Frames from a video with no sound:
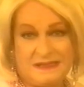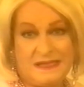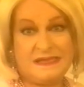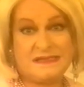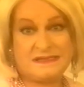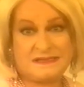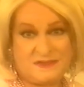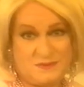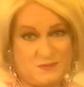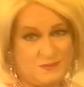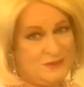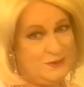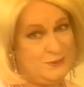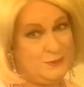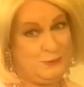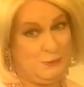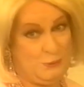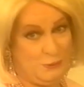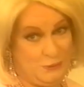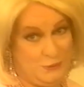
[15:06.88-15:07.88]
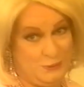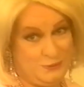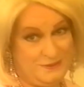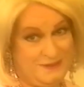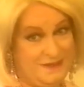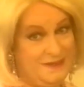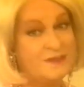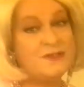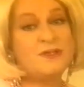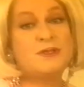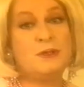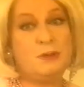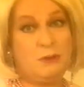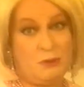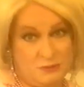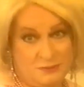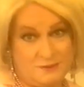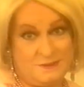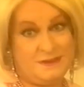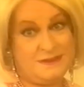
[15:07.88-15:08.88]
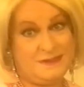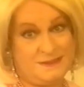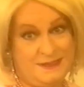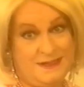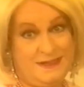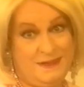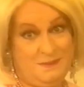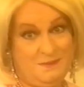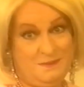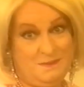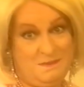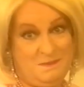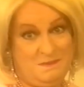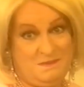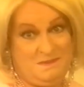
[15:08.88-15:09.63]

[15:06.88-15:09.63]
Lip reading: I swear to God, it's not the same.